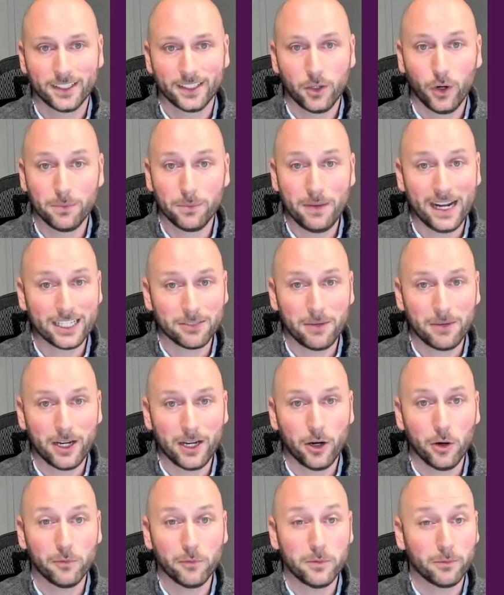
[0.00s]
Going back to my
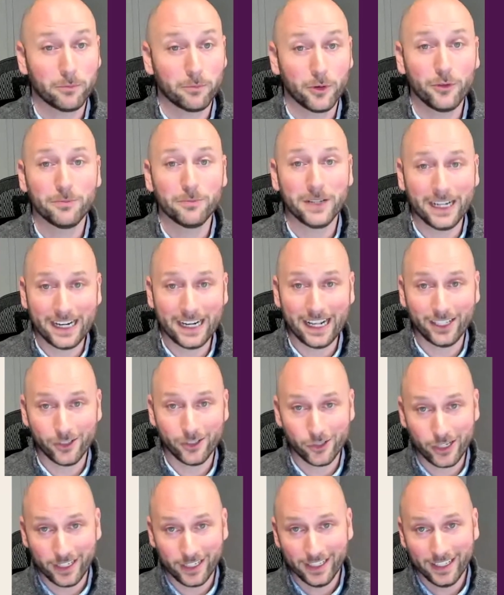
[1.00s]
home improvement
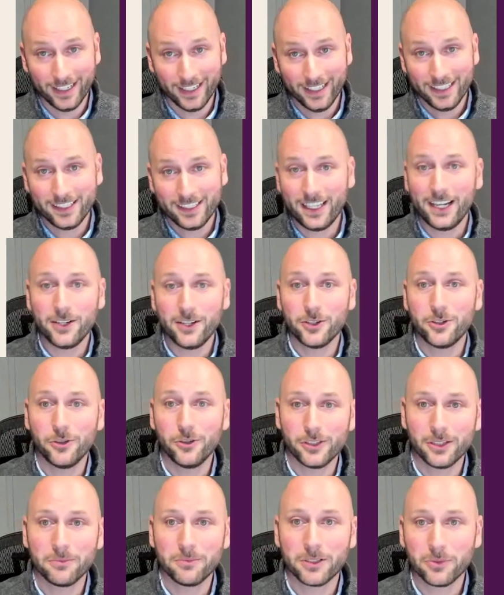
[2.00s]
analogy, say you're
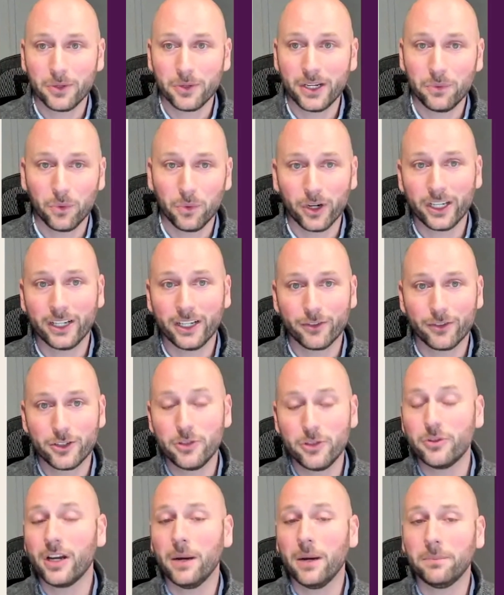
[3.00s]
choosing between working for
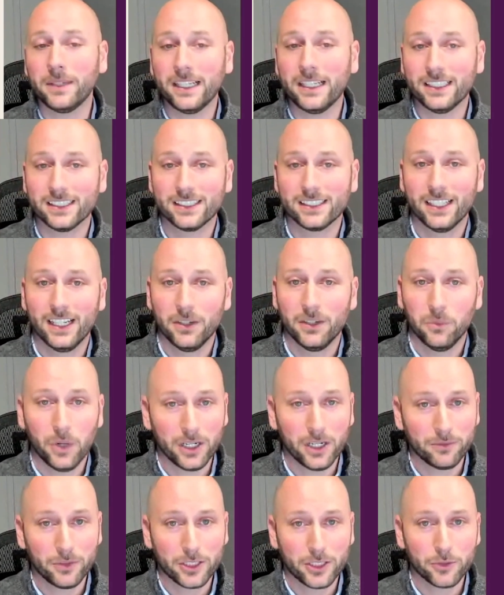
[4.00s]
two companies,
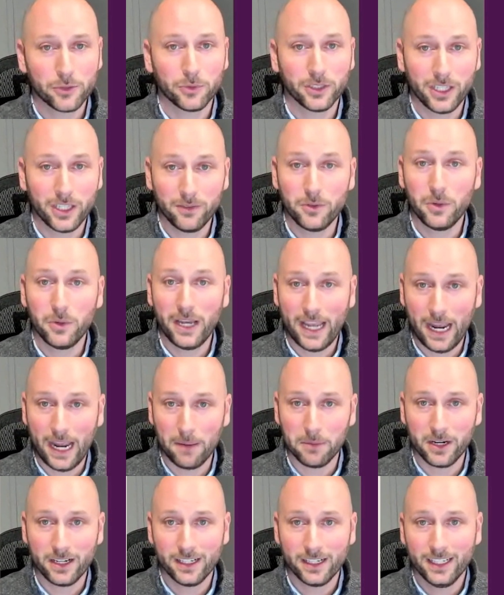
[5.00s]
one of which will give you a
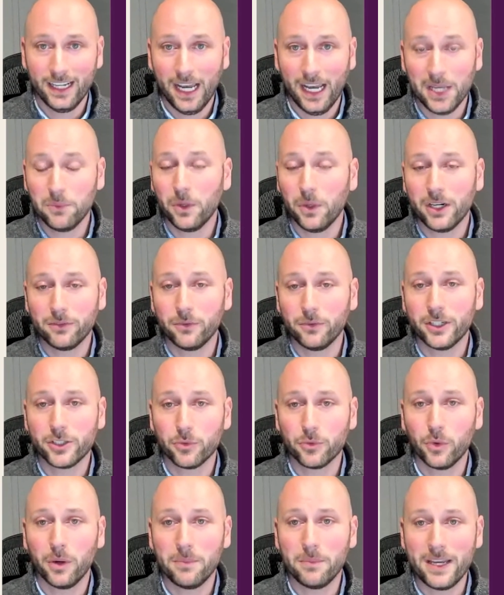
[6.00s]
hammer, and one of
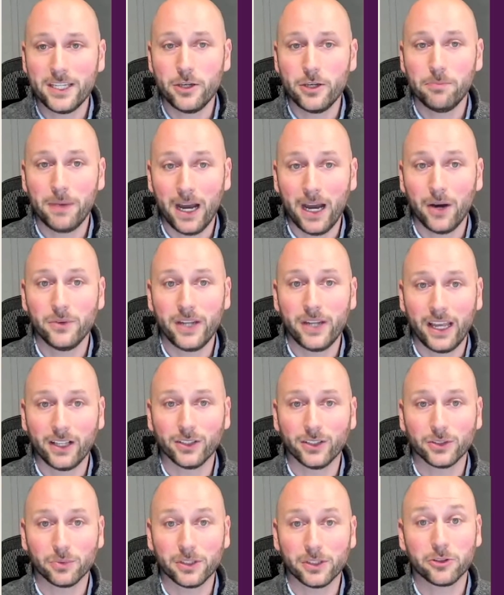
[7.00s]
which will make you pound
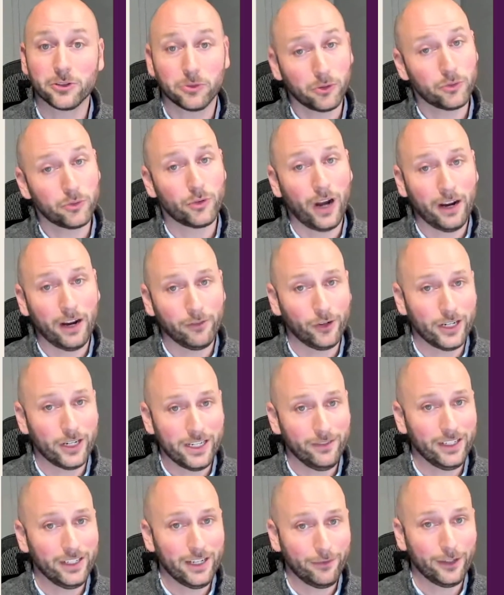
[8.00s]
nails with a screwdriver,
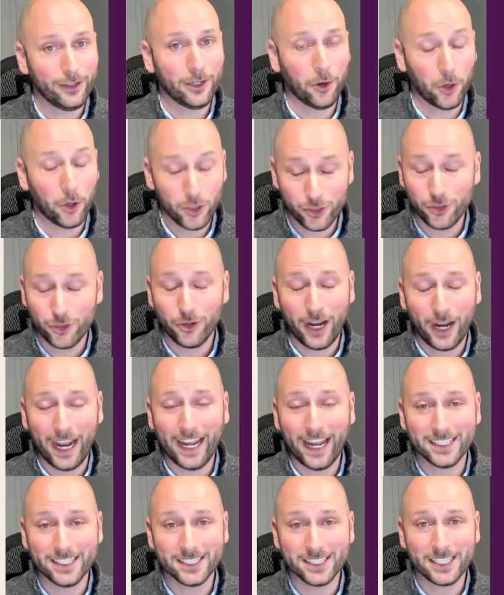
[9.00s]
even if it hurts your
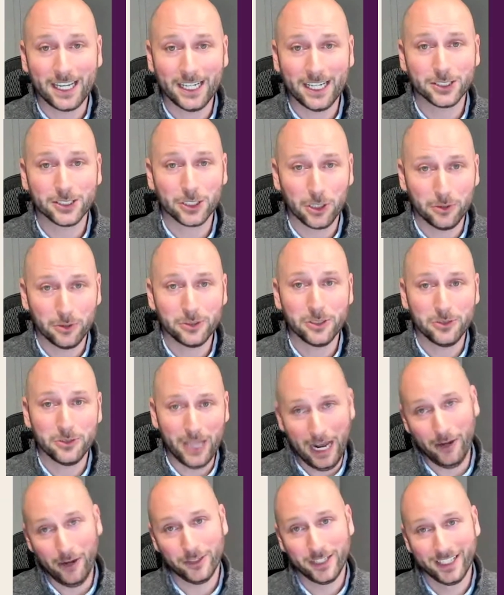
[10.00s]
hands and slows you
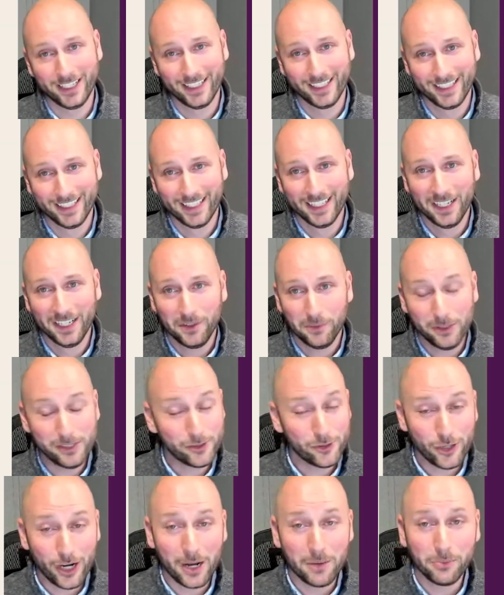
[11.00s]
down.
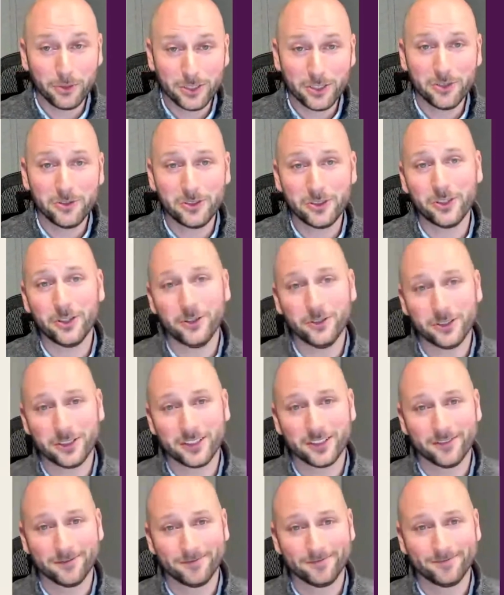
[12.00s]
Which job would you
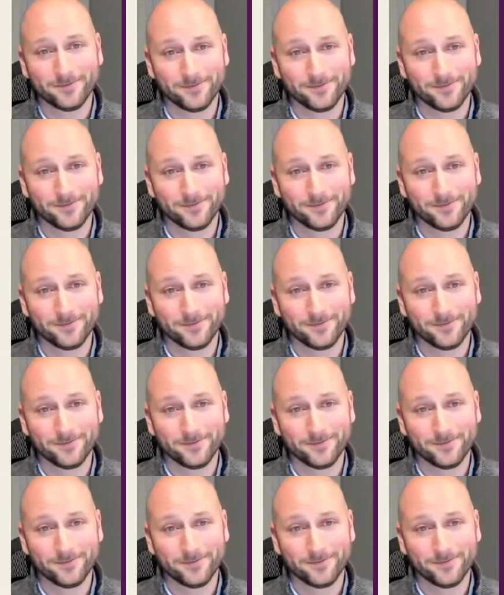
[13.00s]
choose?